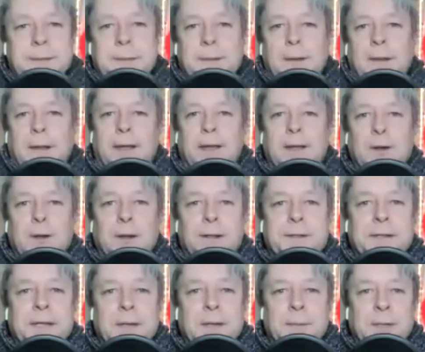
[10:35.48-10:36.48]
going
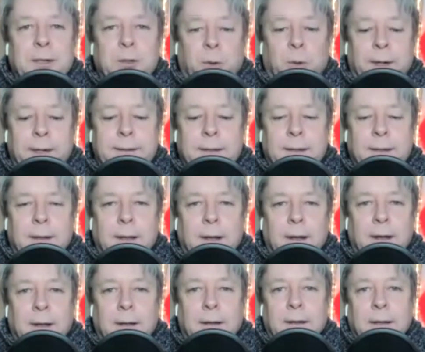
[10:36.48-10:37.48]
to be great
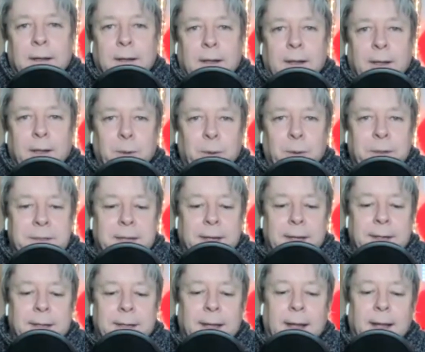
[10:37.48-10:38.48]
that you're
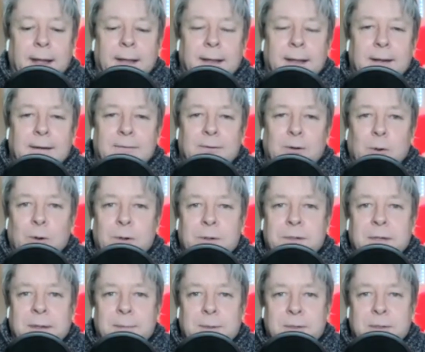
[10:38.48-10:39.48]
attending that, and of course,
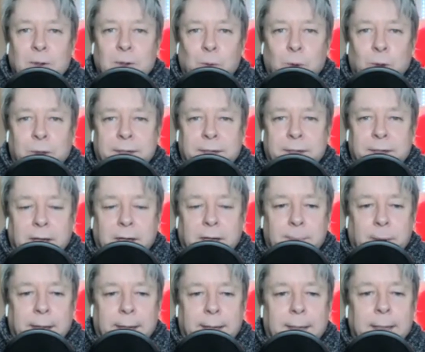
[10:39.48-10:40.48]
I'm still working on
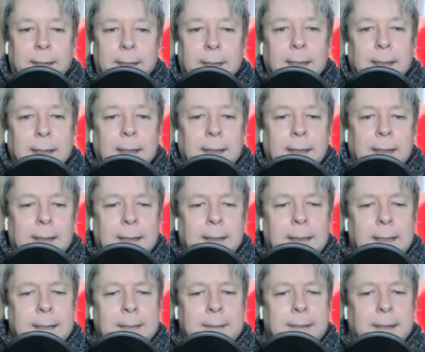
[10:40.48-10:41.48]
my
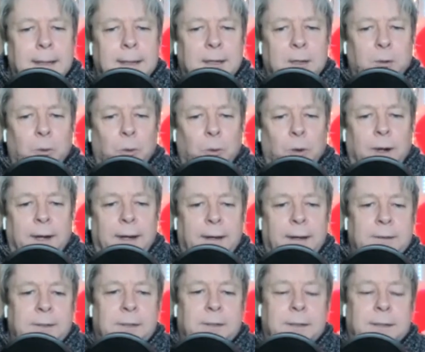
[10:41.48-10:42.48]
EXTRATERRESTRIALS
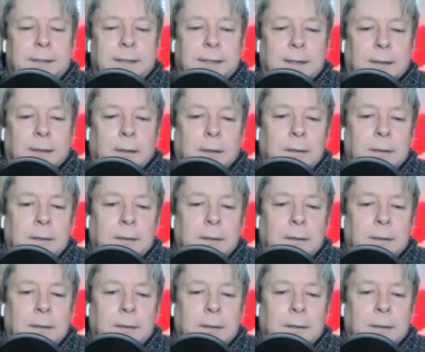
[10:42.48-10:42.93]
Ranch deal.